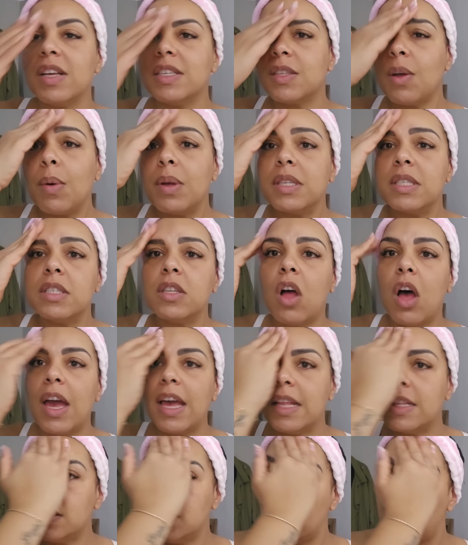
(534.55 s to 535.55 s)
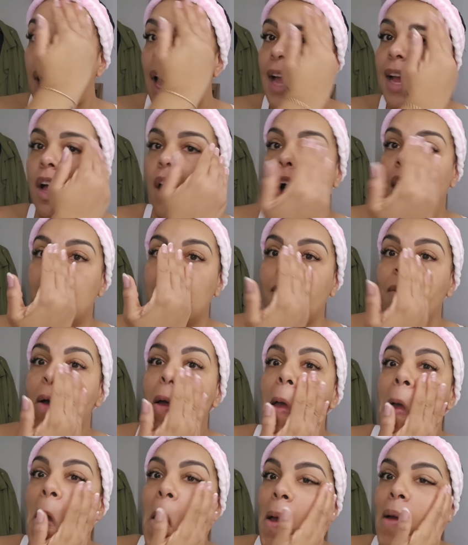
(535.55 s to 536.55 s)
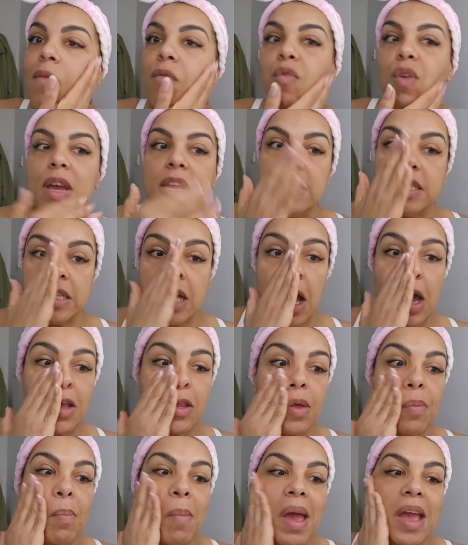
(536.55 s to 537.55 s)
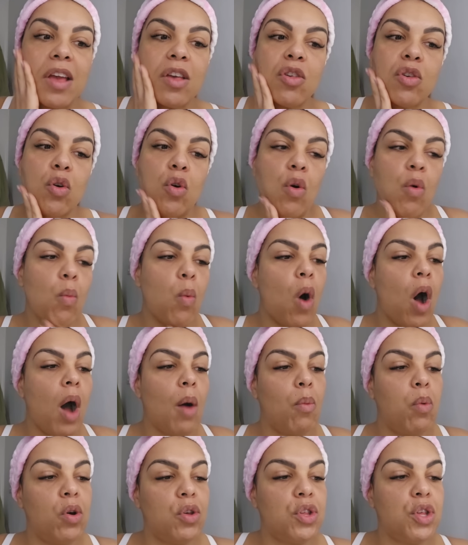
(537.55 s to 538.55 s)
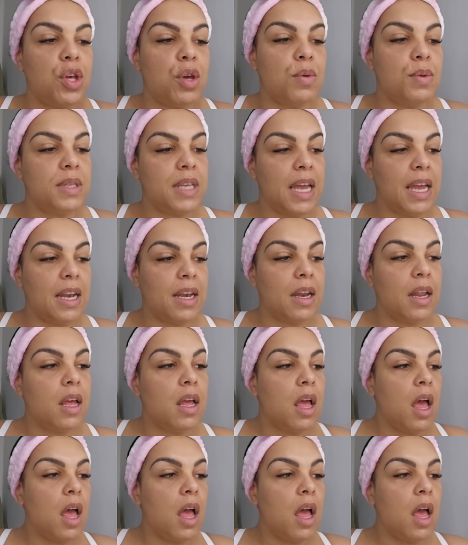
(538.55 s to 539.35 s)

So I started to like kind of research and make sure what I was using